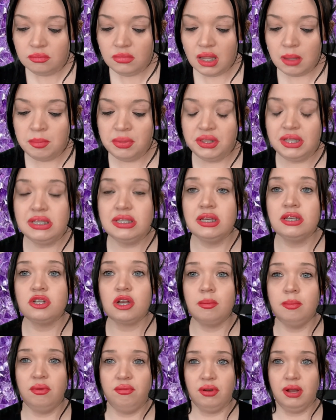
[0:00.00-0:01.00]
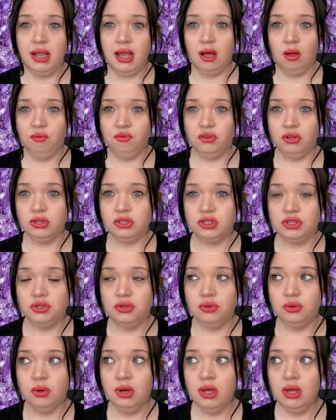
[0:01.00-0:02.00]
But these things are gonna be very helpful
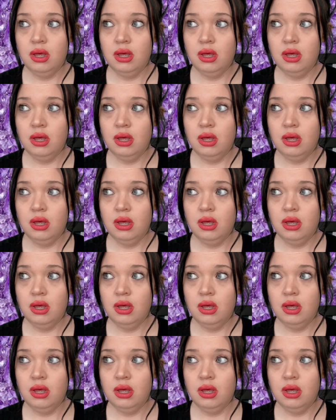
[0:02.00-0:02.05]
to